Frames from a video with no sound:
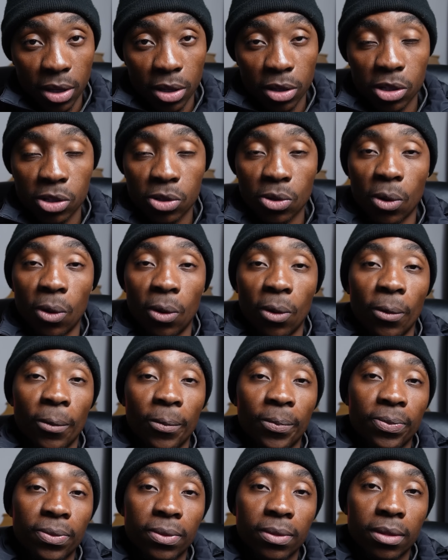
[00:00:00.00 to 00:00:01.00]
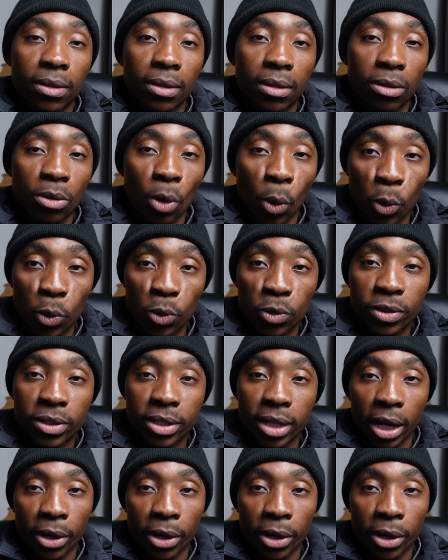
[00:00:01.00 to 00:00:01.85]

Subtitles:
So those